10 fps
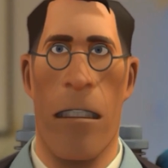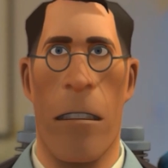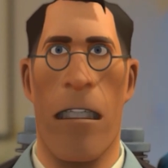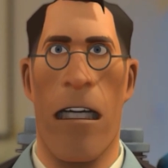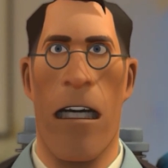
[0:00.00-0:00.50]

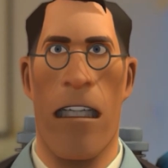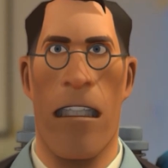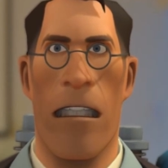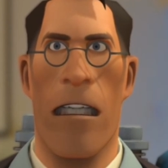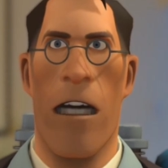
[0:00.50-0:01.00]
and
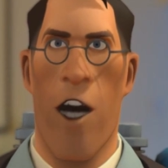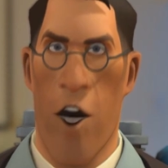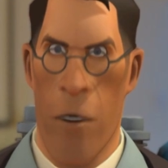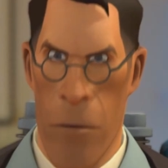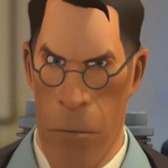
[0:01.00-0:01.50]

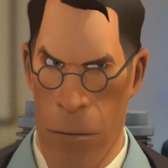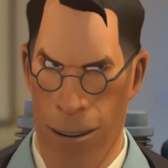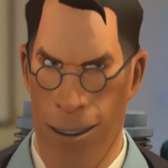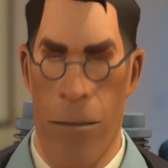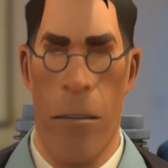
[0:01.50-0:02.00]
Tomb
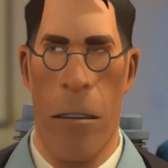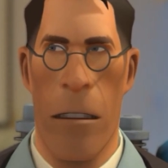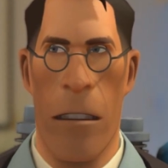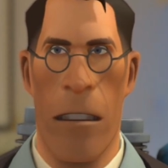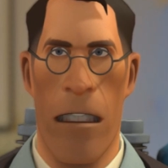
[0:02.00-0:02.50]
Many
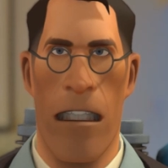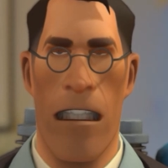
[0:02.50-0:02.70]
Ideas.